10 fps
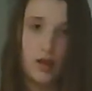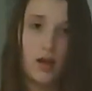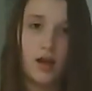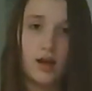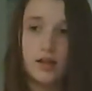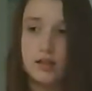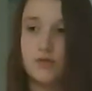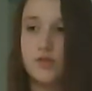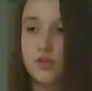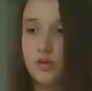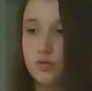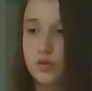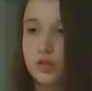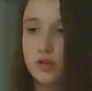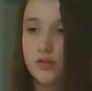and if you
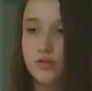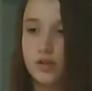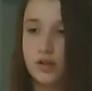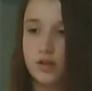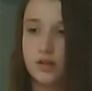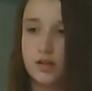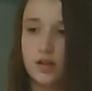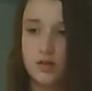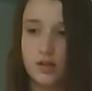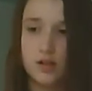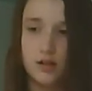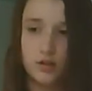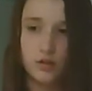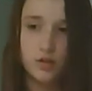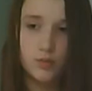still feel that you need
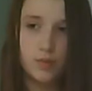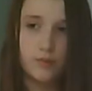another loop,